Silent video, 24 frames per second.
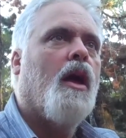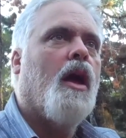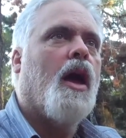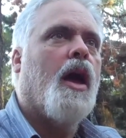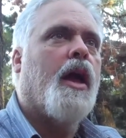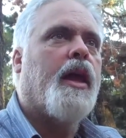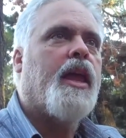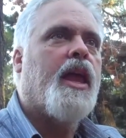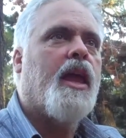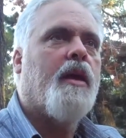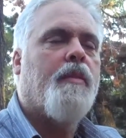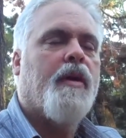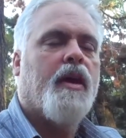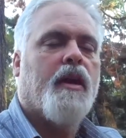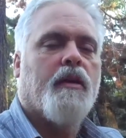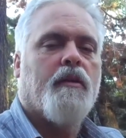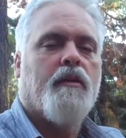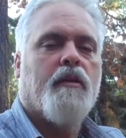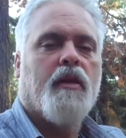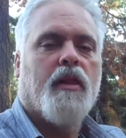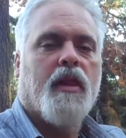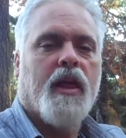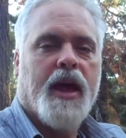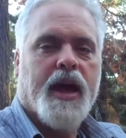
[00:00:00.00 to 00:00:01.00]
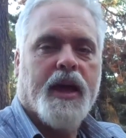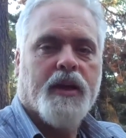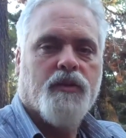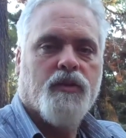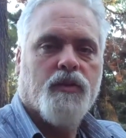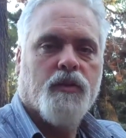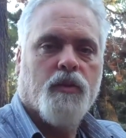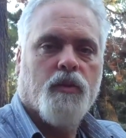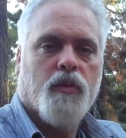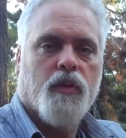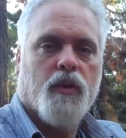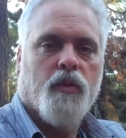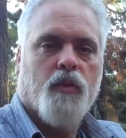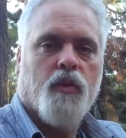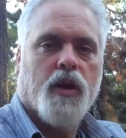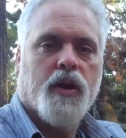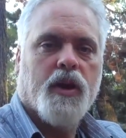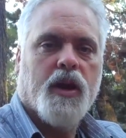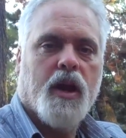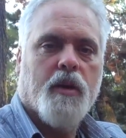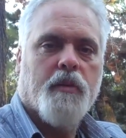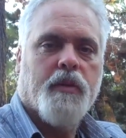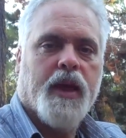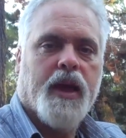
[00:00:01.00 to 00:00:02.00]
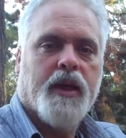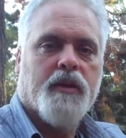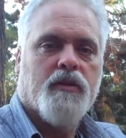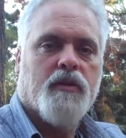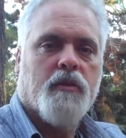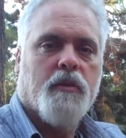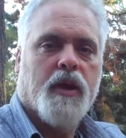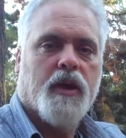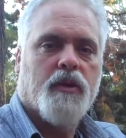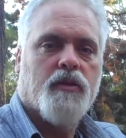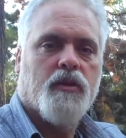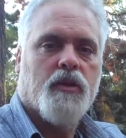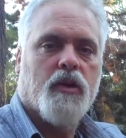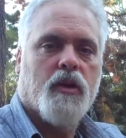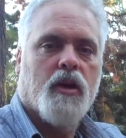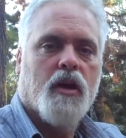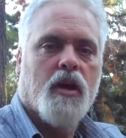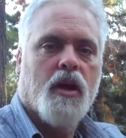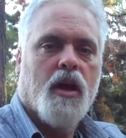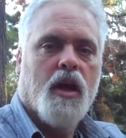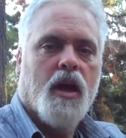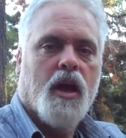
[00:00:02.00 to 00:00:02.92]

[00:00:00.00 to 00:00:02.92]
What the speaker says: I came out of class one time last semester,